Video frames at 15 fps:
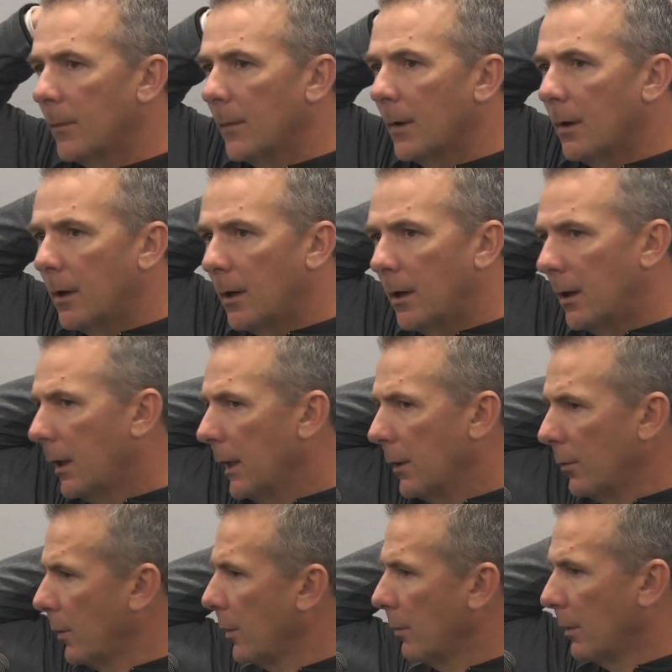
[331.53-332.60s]
I
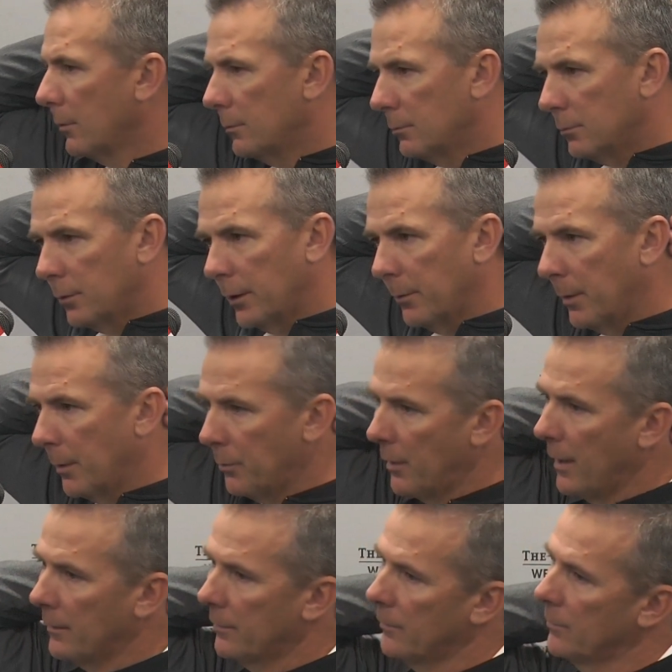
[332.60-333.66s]
don't know. I'll worry about
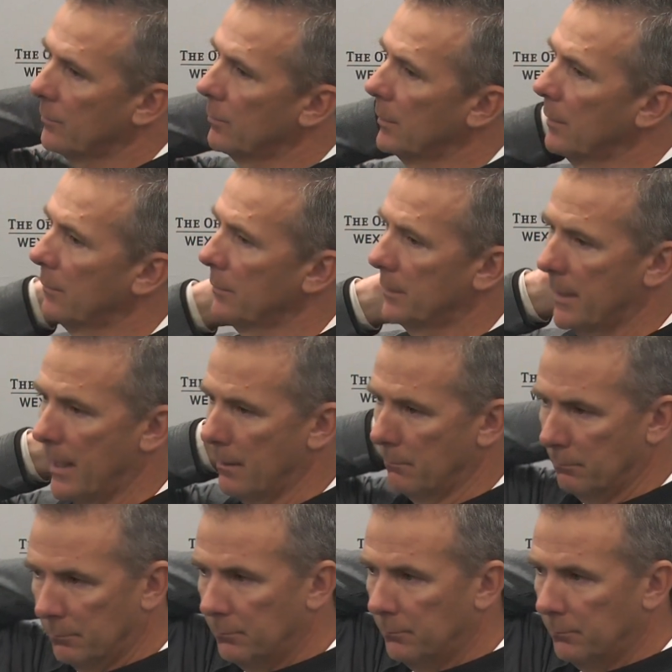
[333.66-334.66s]
practice, whatever, 10.